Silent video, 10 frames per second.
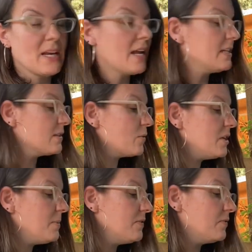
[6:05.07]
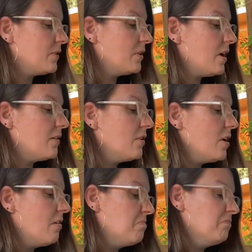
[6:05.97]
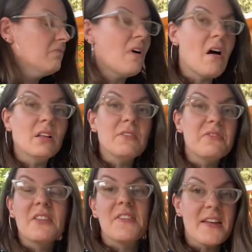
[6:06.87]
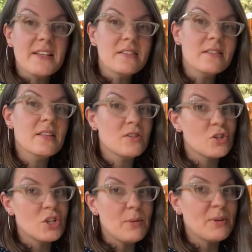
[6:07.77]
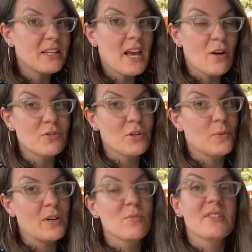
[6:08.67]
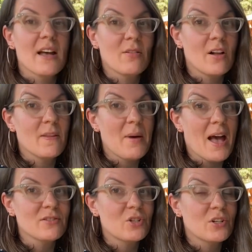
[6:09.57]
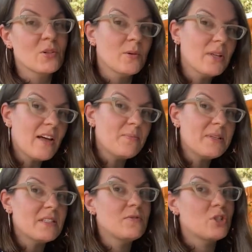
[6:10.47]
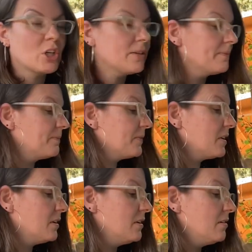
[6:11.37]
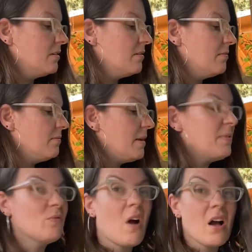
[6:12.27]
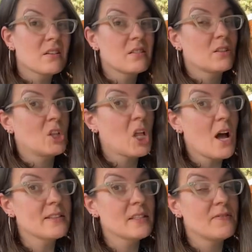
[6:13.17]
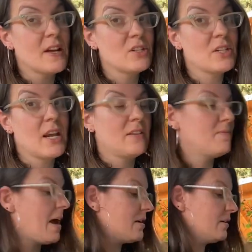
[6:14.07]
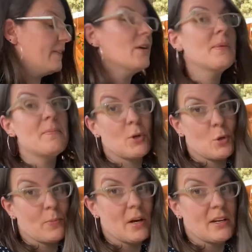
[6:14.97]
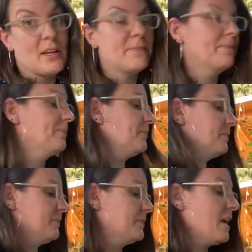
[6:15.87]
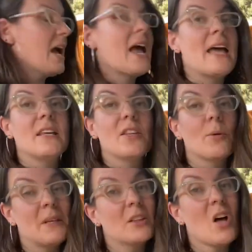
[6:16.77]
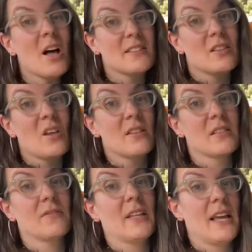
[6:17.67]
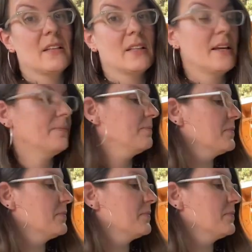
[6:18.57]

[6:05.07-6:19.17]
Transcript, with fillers: and it's going to be full of all of the things the sheep encountered when it was out on the pasture. So it will have bits of dirt, maybe rocks, lots of vegetative matter. There'll be poop on it, and there'll be lots and lots of lanolin.